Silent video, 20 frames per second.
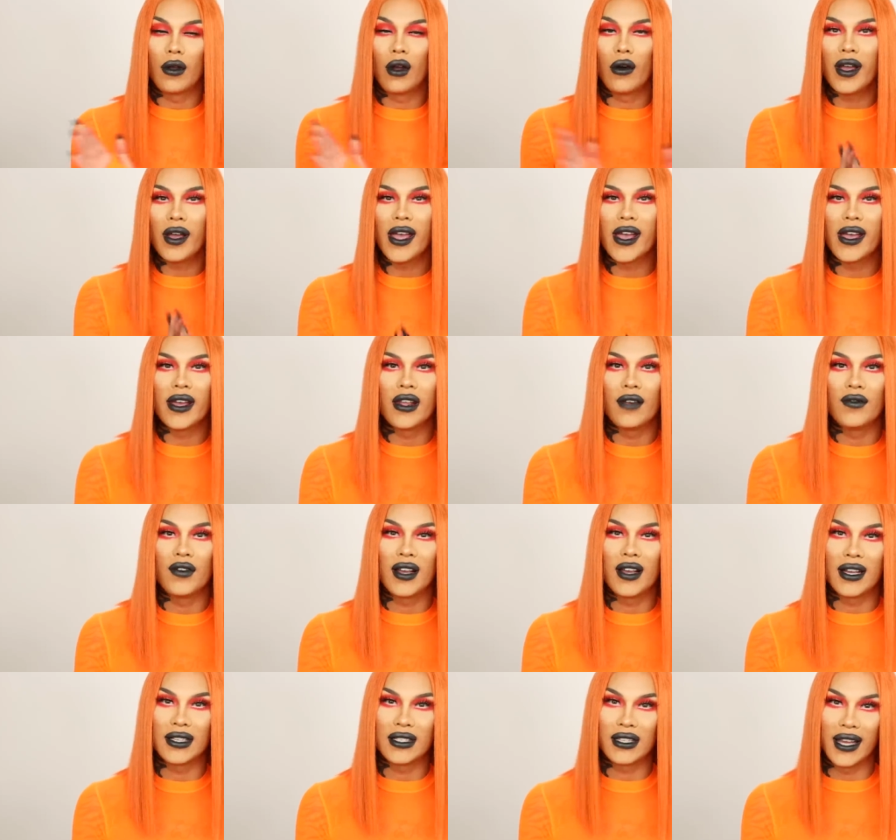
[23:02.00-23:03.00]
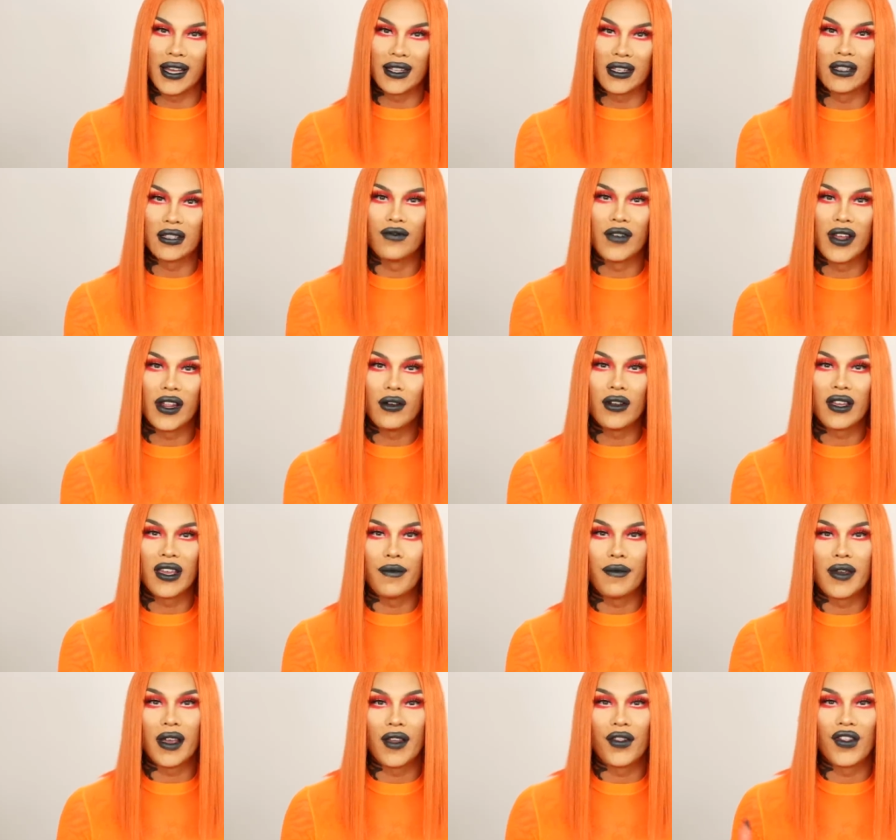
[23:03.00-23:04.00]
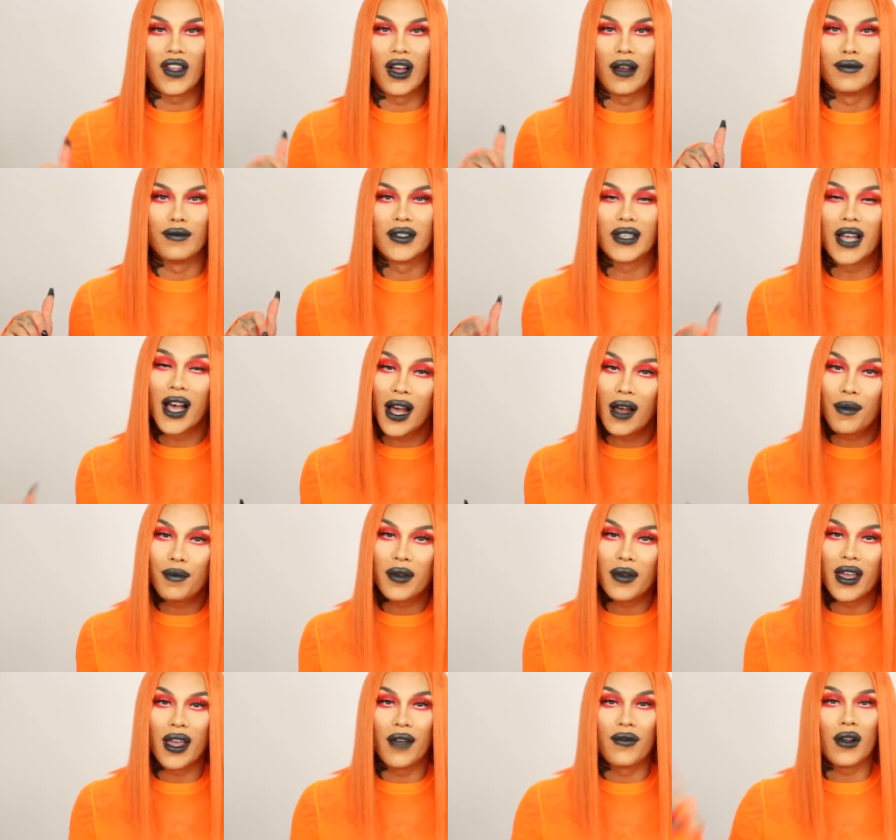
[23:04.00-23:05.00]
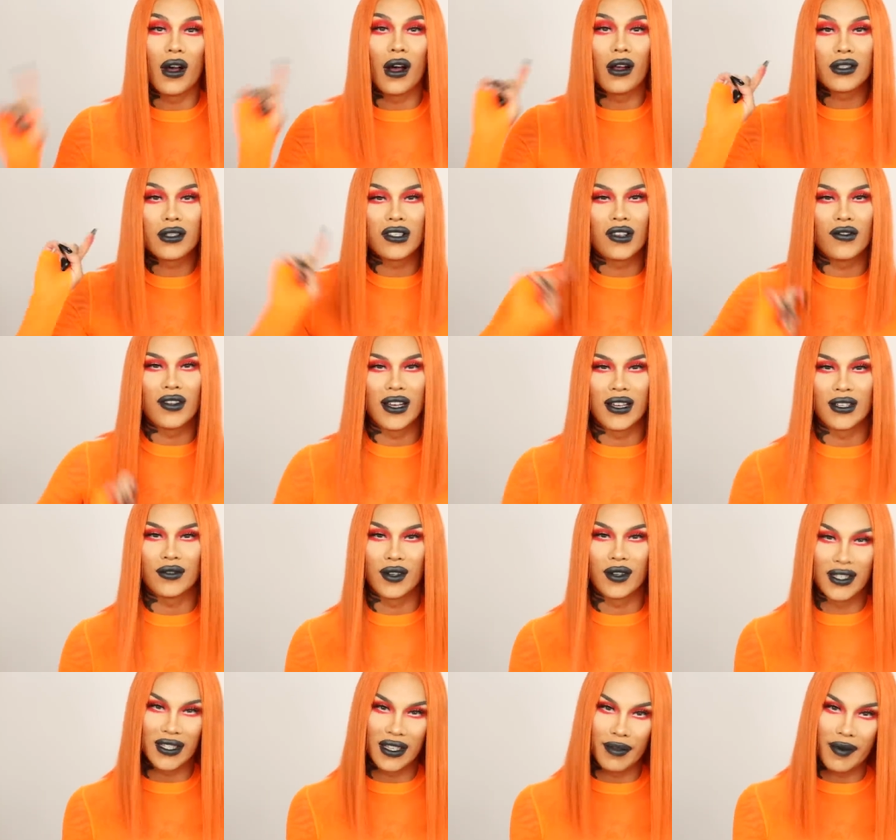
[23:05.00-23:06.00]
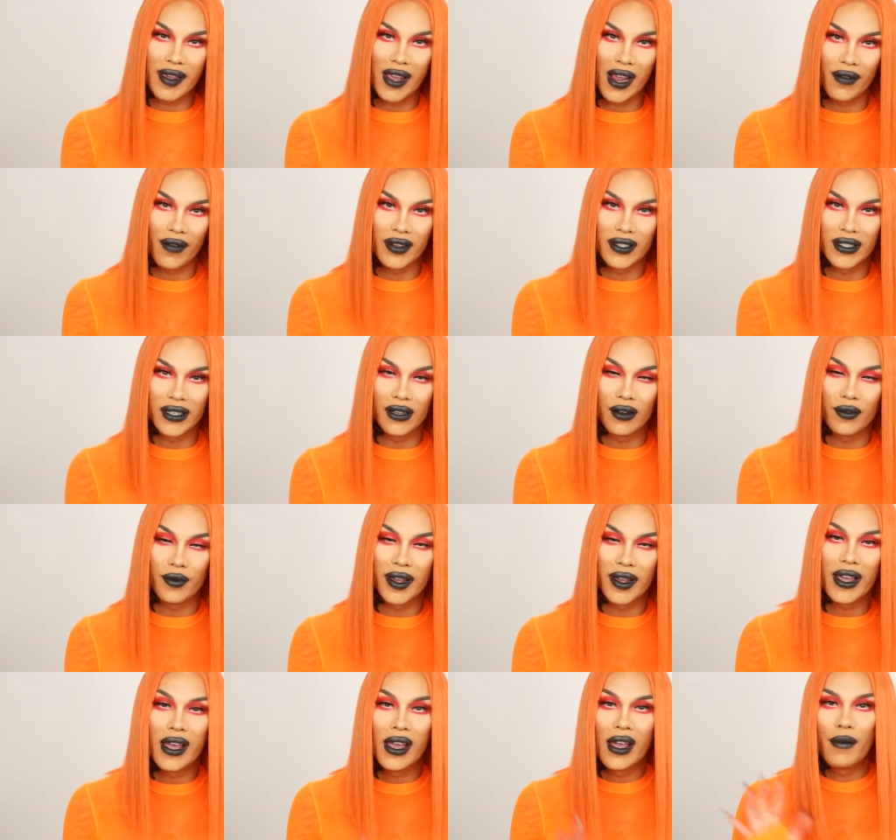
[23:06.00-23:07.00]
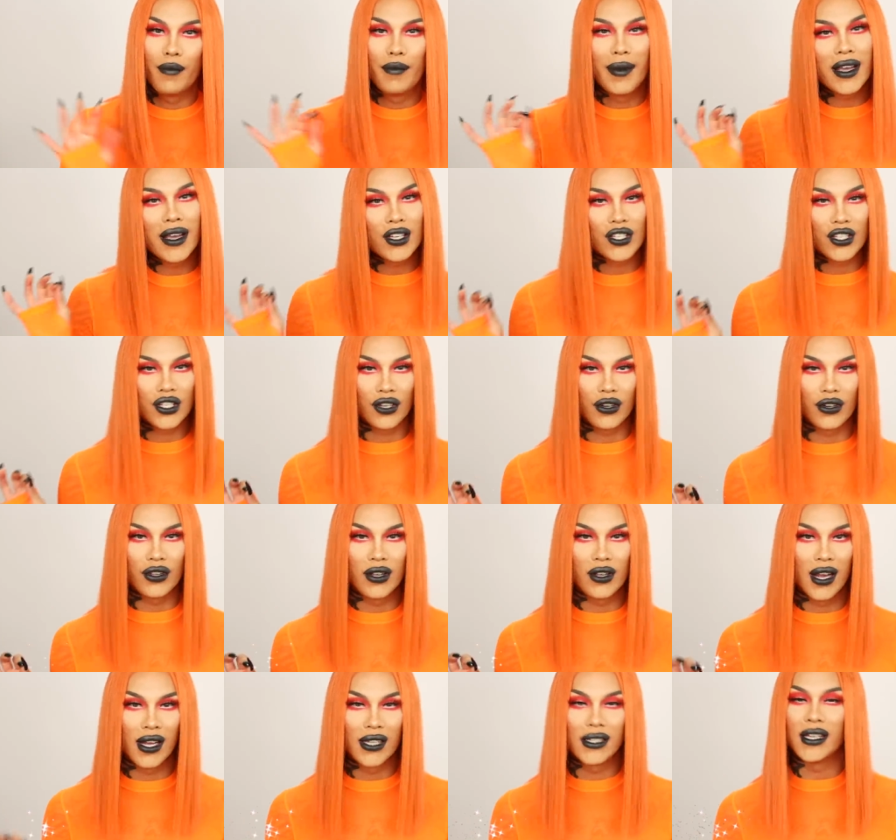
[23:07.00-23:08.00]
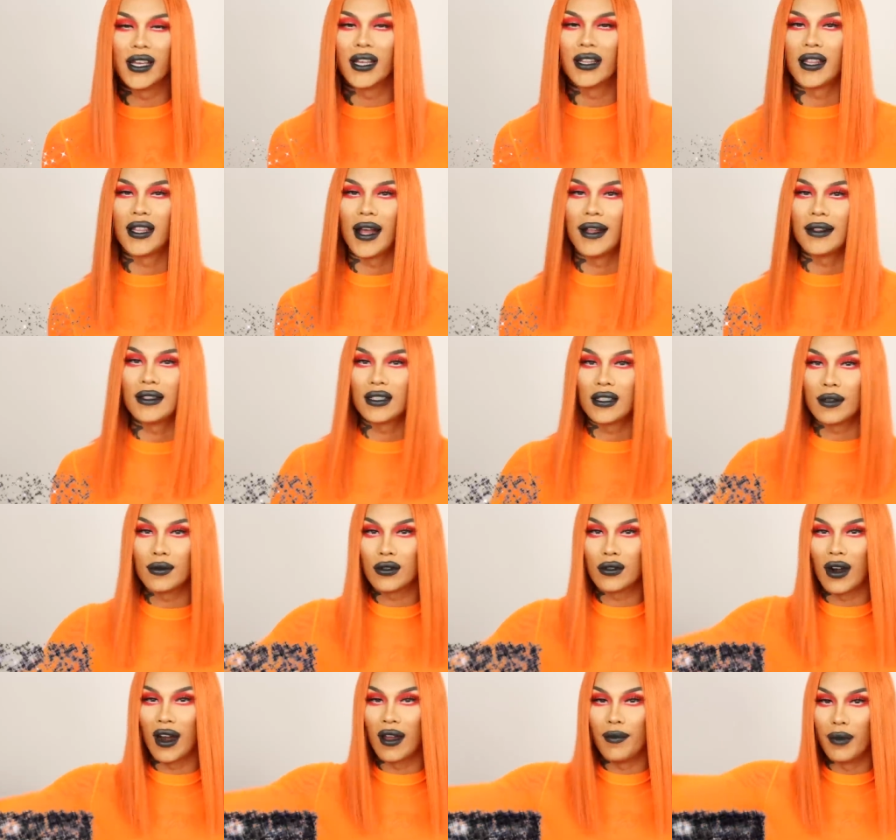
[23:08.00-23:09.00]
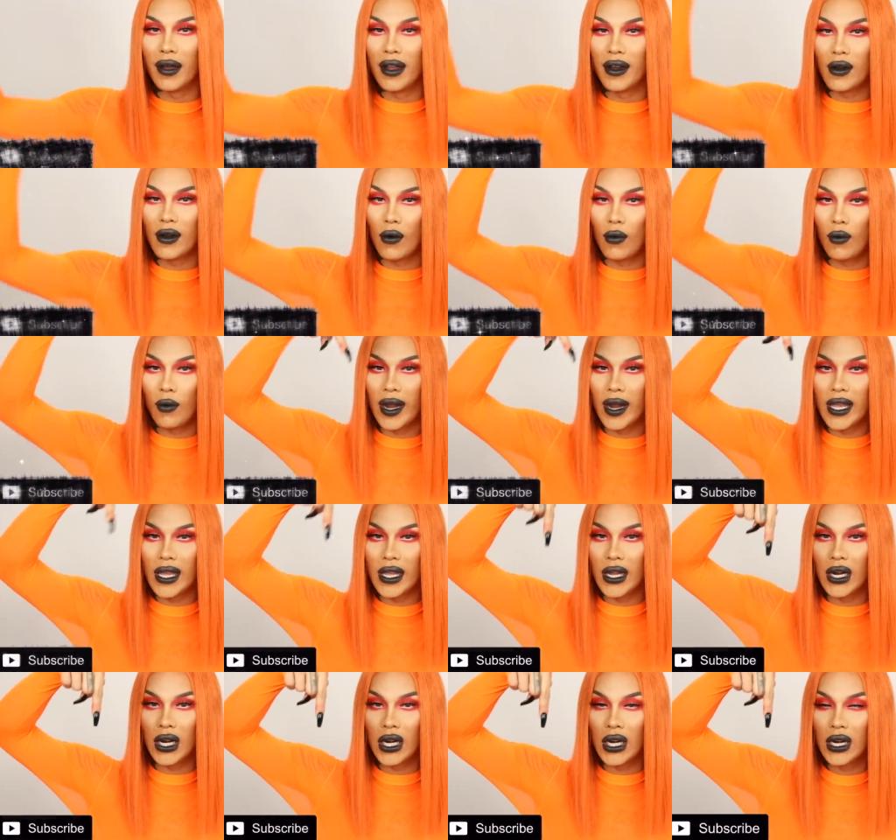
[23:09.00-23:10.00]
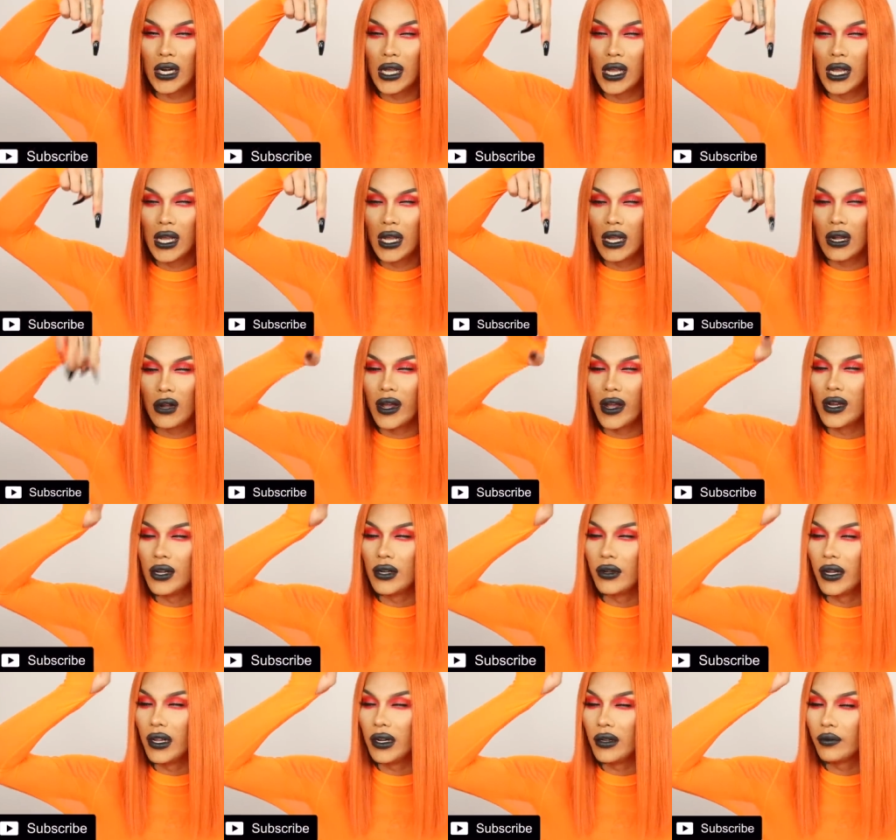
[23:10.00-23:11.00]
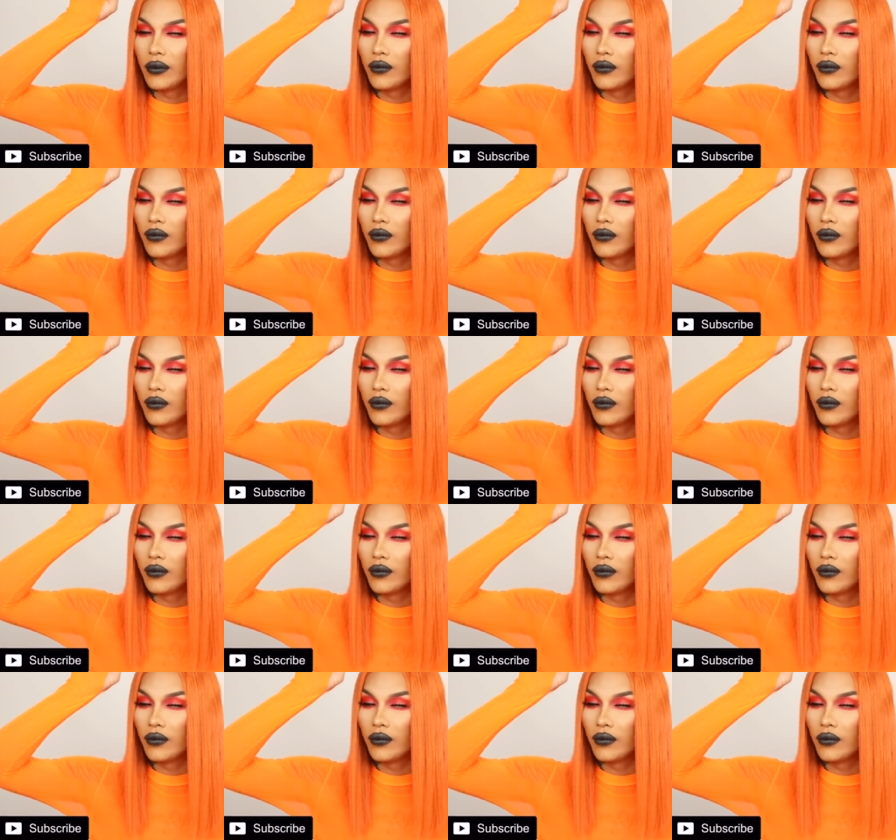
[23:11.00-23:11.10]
go ahead, if you guys like this video, give me a thumbs up. If you guys want to see me every single week, make sure you guys hit that subscribe button right here. Go ahead and do it.